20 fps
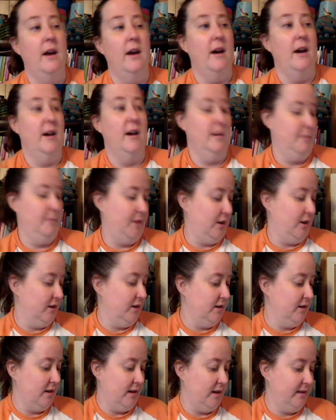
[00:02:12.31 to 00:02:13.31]
Um,
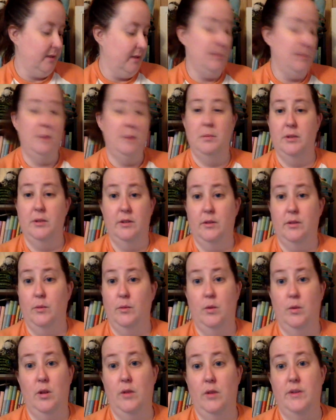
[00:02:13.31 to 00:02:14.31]
there, some people
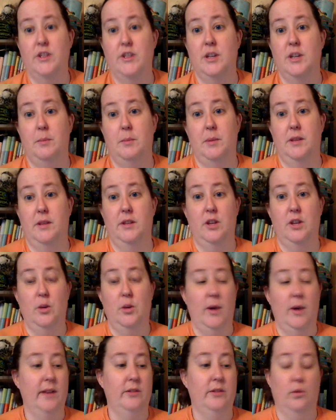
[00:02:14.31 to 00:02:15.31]
will only ship in the U
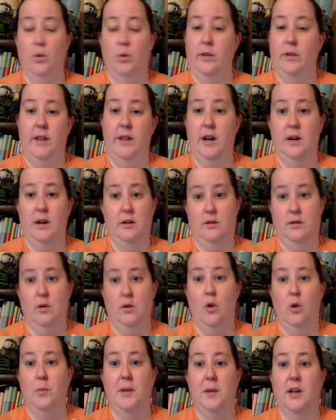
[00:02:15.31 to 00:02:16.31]
S or their
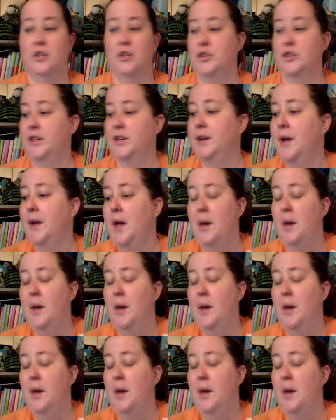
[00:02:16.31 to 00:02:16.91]
home country,